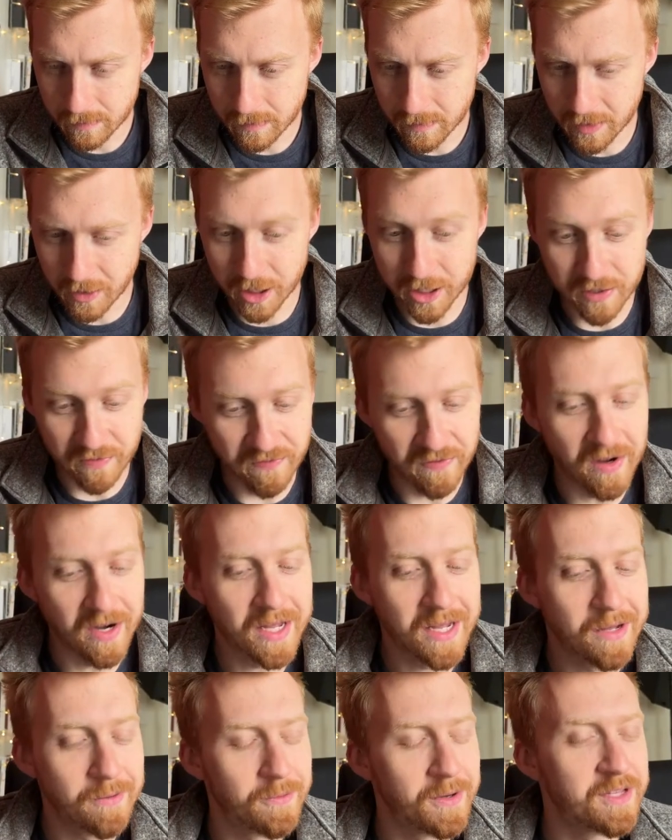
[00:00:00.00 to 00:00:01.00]
What's
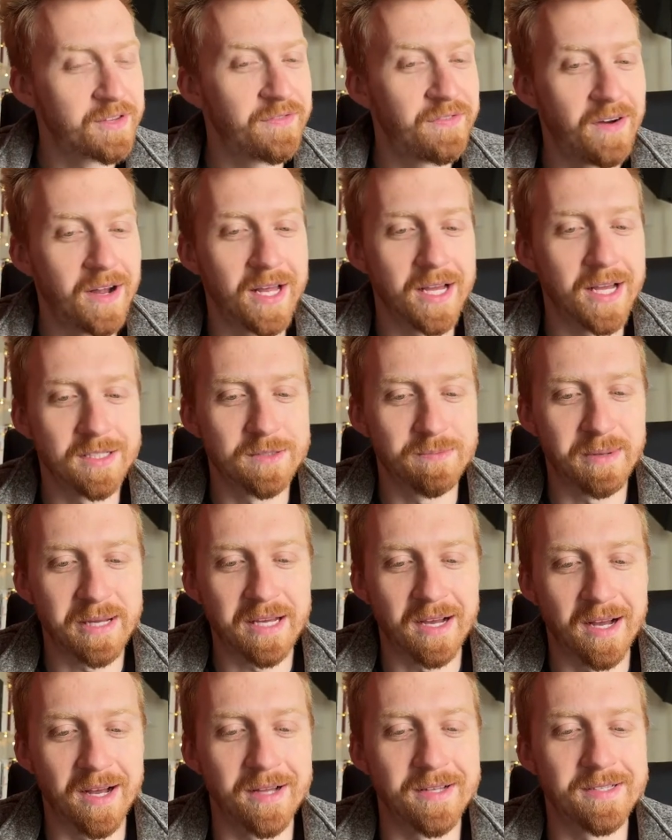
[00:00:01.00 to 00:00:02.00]
funny is
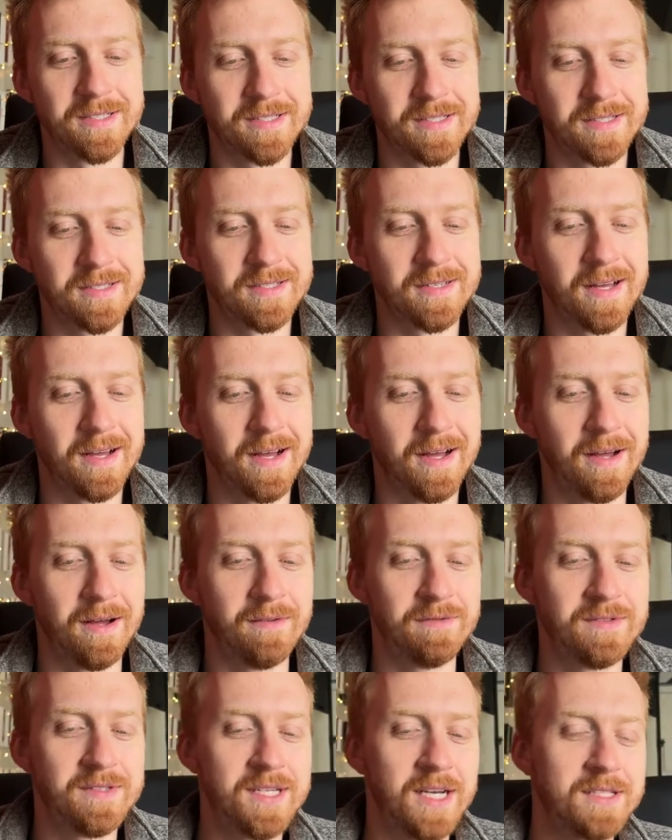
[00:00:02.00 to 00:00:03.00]
because
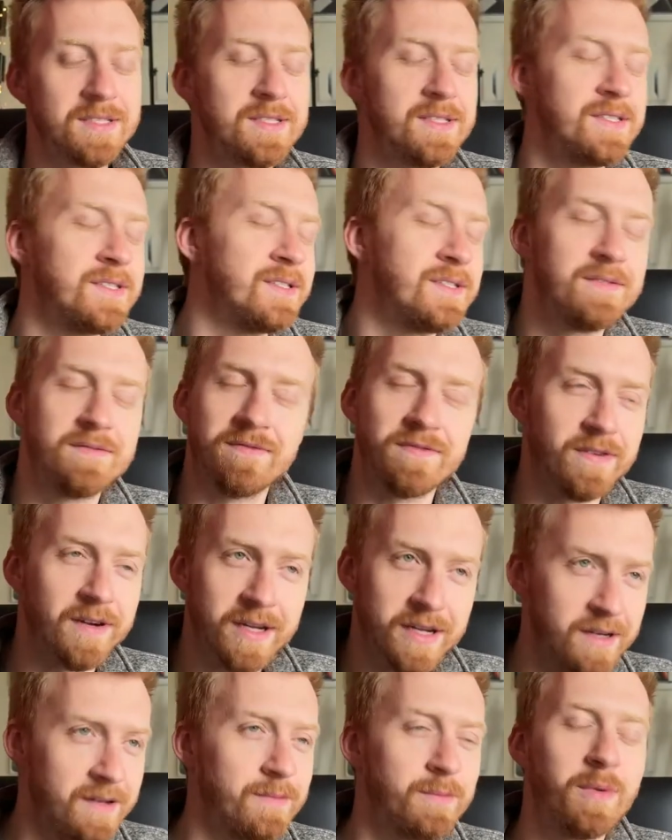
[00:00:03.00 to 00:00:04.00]
of Tesla's
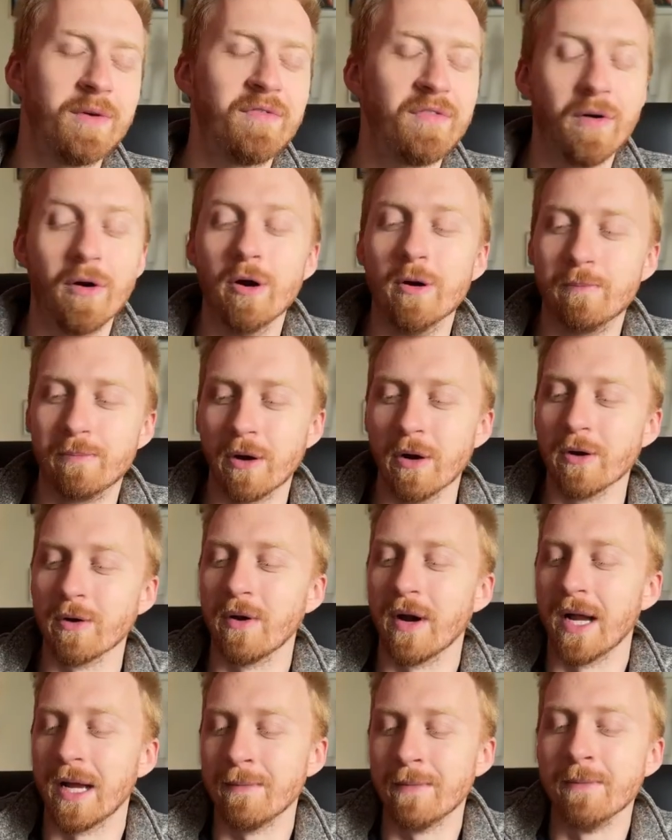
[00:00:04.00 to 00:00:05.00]
freaking referral
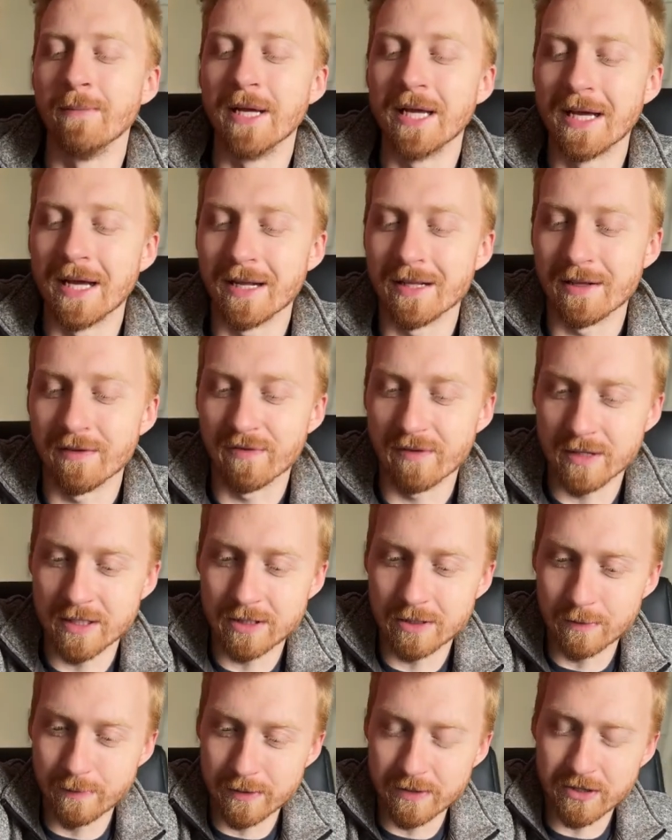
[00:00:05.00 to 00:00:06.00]
program and me getting the free
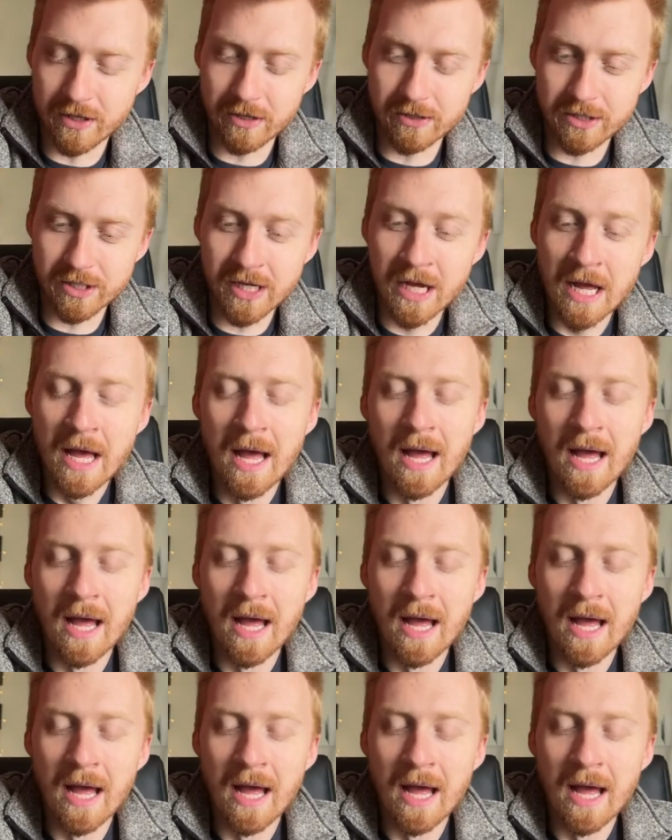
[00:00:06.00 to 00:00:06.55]
supercharging,